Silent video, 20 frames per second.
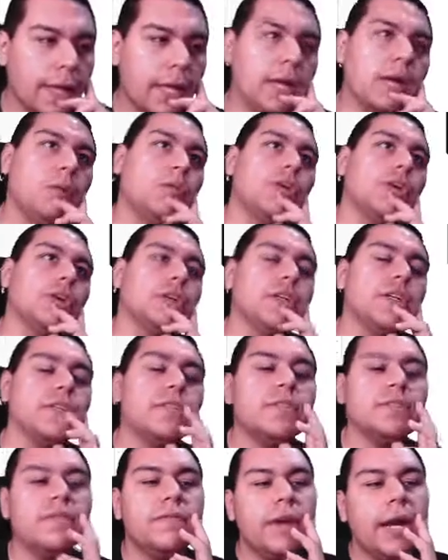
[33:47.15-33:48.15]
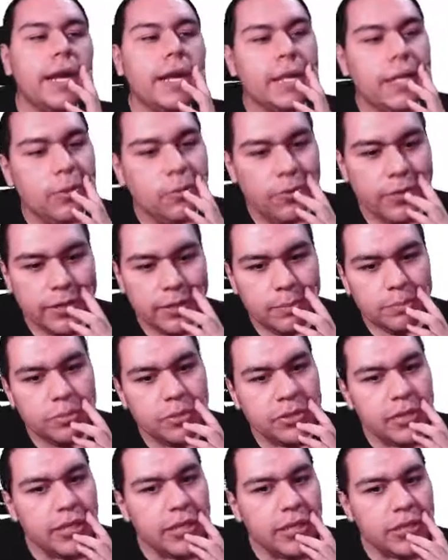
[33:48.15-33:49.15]
And we're going to divide it. We're going to
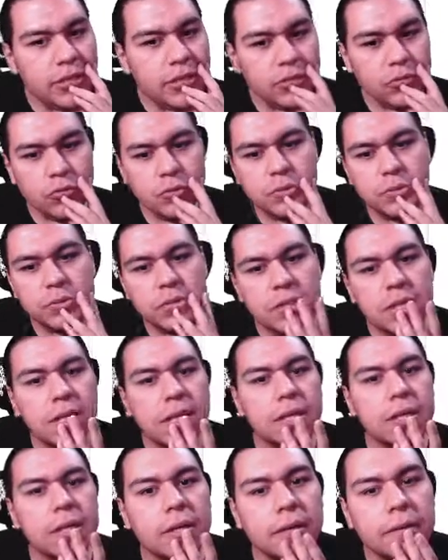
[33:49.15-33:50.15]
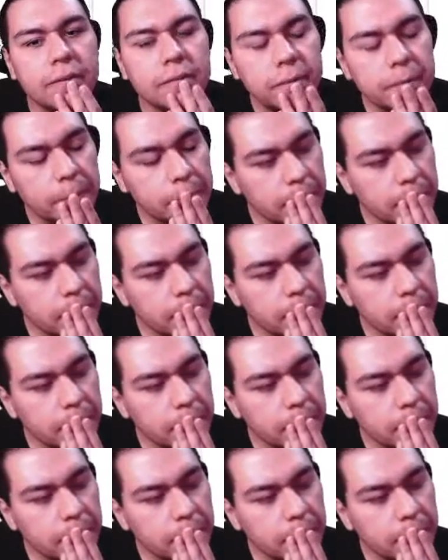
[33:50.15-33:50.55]
put it into groups of...